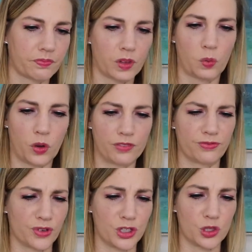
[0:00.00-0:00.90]
one
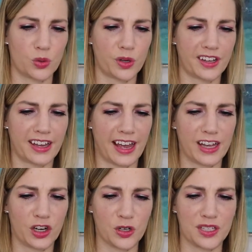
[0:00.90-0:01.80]
for joy,
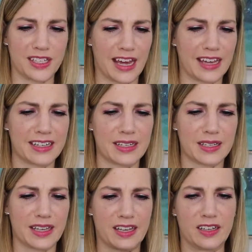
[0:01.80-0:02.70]
anger,
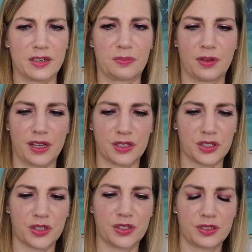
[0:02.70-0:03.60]
sadness, and
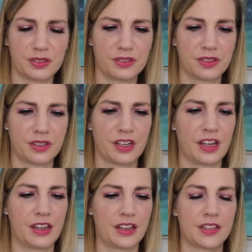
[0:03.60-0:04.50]
pleasure.
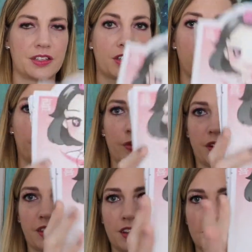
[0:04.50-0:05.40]

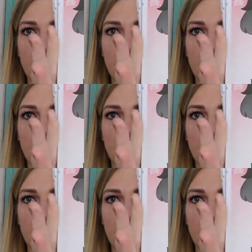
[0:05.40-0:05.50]
So this